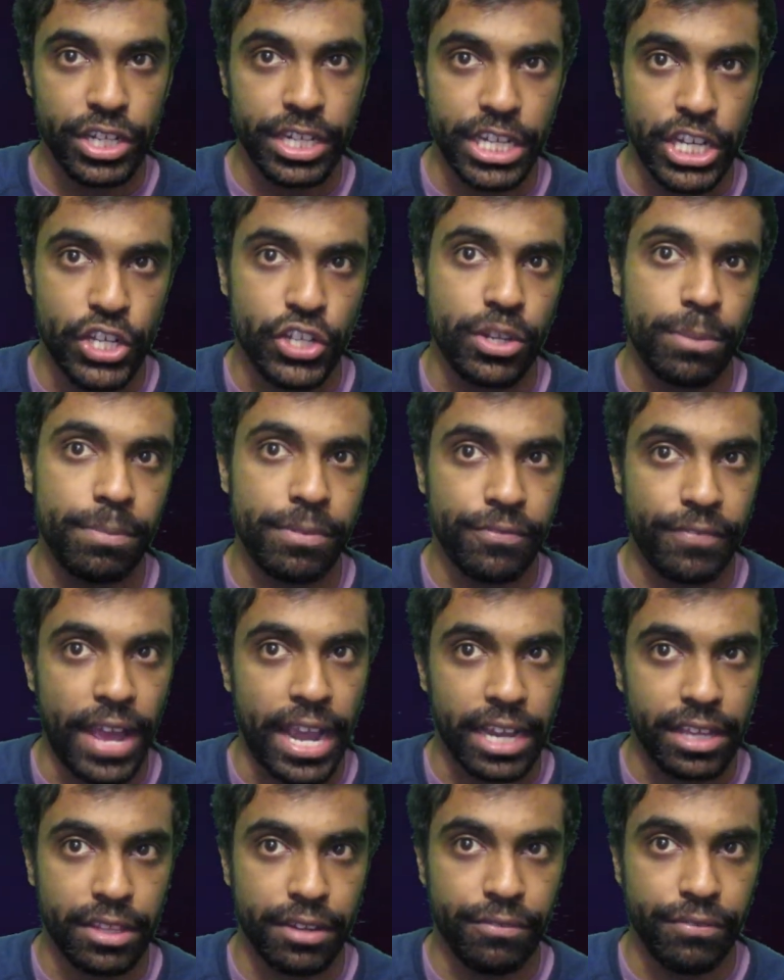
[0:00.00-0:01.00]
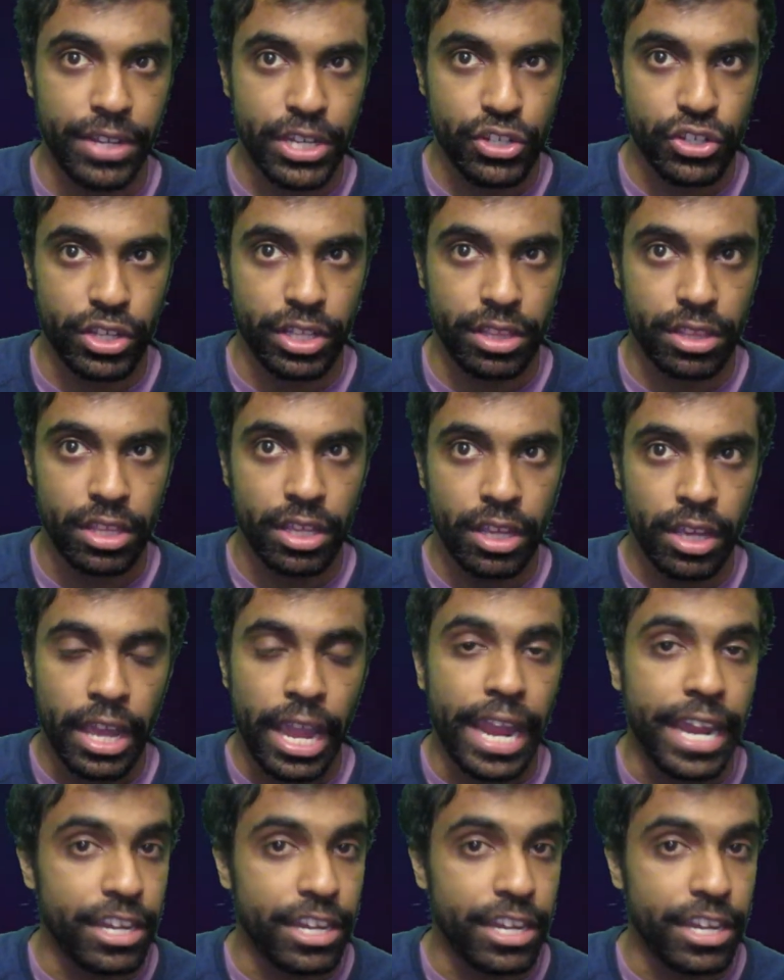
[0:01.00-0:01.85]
Ancient Egypt, Facts and Fictions,